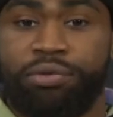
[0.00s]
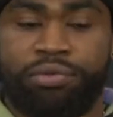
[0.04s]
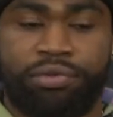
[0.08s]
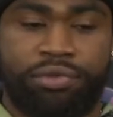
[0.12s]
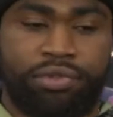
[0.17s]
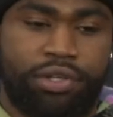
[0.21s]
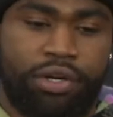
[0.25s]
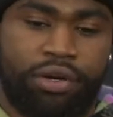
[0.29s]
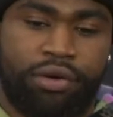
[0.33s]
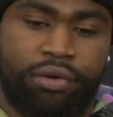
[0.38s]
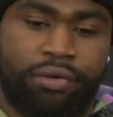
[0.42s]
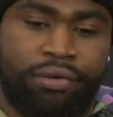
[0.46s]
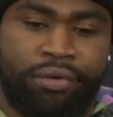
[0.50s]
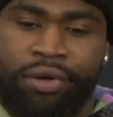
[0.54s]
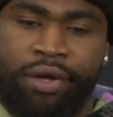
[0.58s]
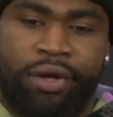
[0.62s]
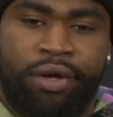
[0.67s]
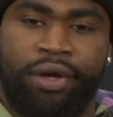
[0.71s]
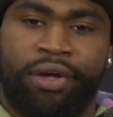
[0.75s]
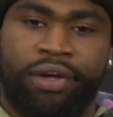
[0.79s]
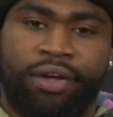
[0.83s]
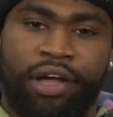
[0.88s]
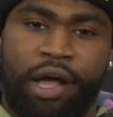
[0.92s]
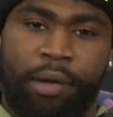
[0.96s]
So,
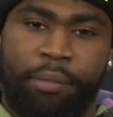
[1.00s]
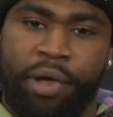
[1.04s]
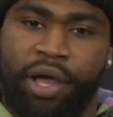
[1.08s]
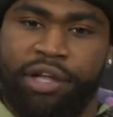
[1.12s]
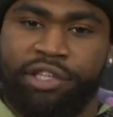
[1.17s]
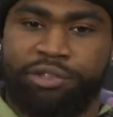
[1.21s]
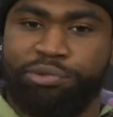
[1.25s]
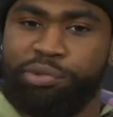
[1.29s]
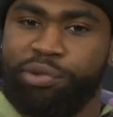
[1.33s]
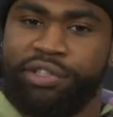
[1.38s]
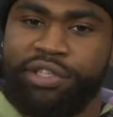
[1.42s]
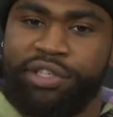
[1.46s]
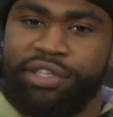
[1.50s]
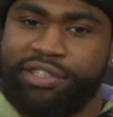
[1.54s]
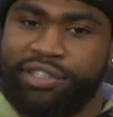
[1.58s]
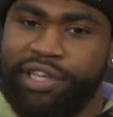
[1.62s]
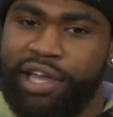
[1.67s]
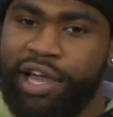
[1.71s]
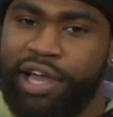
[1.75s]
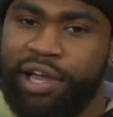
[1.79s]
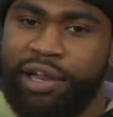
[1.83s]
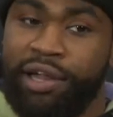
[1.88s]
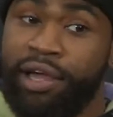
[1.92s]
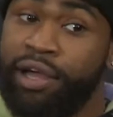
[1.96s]
I mean, I just went to the
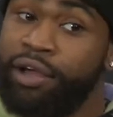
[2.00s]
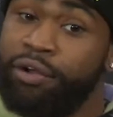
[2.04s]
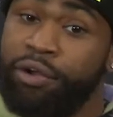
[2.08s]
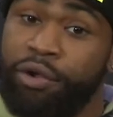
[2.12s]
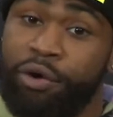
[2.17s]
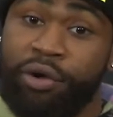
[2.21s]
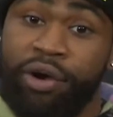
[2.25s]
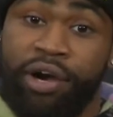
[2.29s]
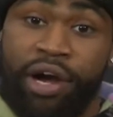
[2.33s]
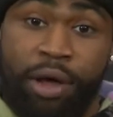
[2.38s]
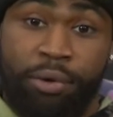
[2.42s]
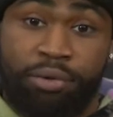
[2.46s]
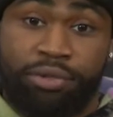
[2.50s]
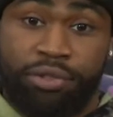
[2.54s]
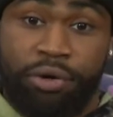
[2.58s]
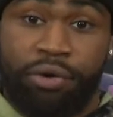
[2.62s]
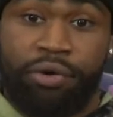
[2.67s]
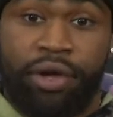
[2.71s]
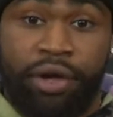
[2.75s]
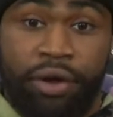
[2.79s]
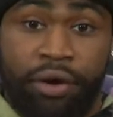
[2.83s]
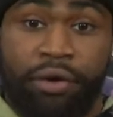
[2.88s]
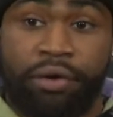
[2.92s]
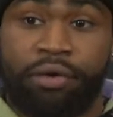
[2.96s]
sideline knowing that I was going
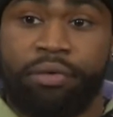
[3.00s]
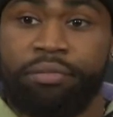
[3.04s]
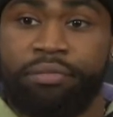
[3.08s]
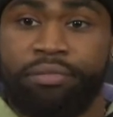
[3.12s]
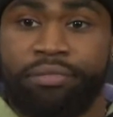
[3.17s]
to hear him.